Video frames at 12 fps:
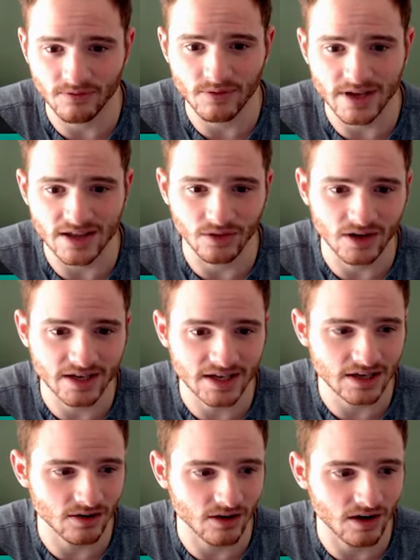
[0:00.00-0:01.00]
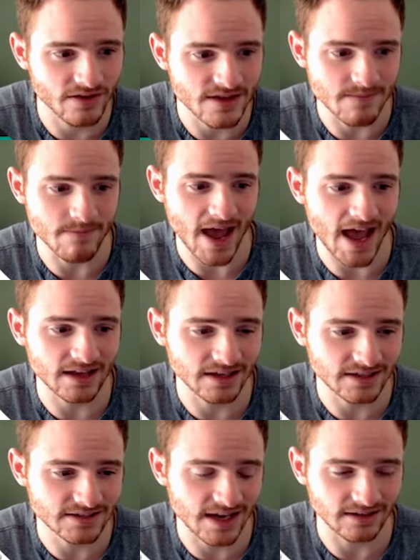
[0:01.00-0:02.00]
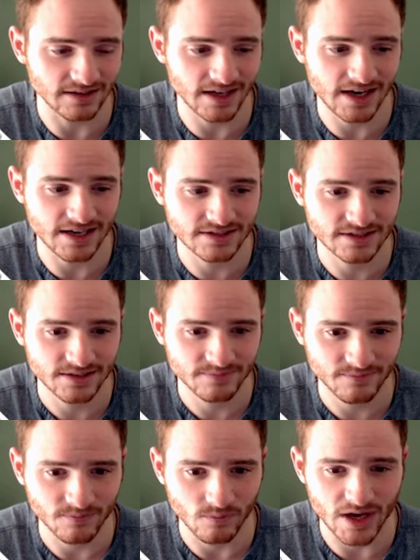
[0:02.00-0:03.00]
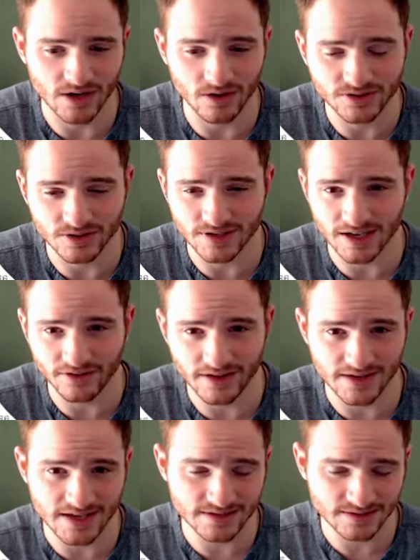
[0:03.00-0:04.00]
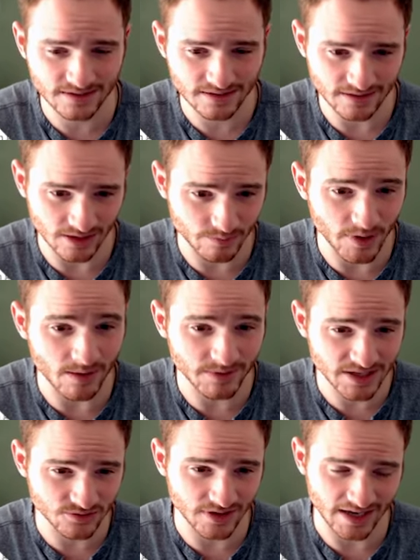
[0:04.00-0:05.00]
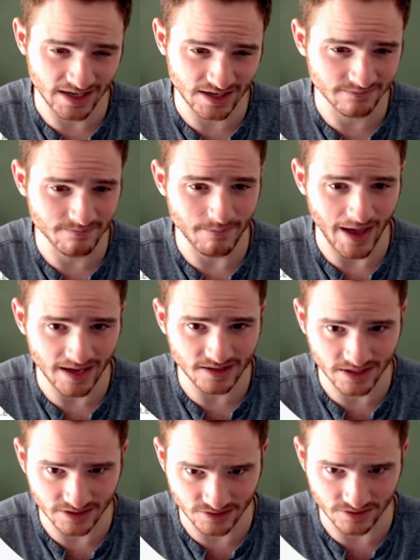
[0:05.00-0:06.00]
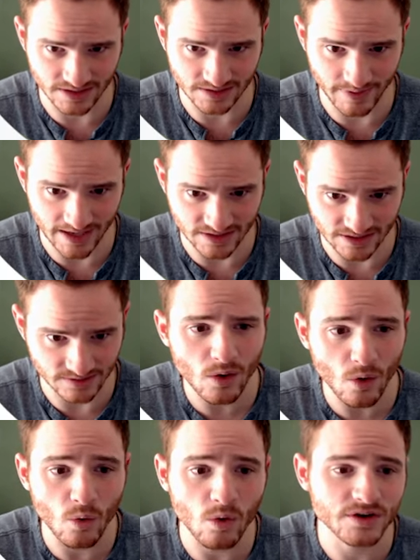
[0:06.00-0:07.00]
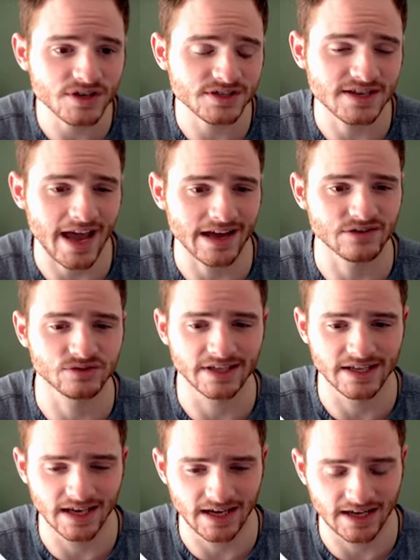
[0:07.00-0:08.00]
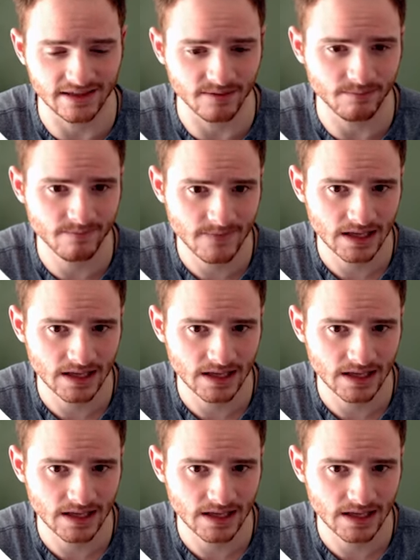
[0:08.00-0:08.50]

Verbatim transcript: if we look here on the backlinks analytics, we can also tell that these they're probably creating backlinks to these pages or just naturally getting them.